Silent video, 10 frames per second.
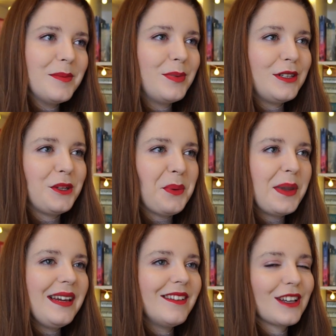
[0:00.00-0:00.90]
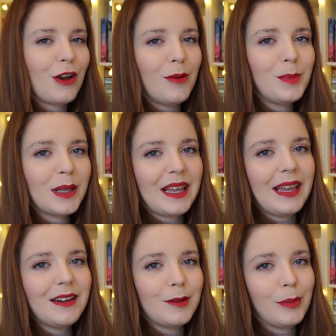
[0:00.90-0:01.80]
between the
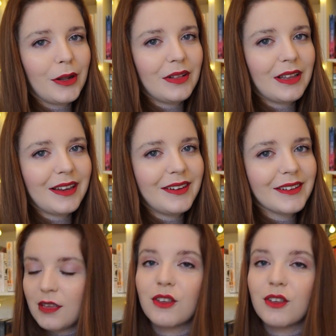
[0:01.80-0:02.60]
complicated plotline.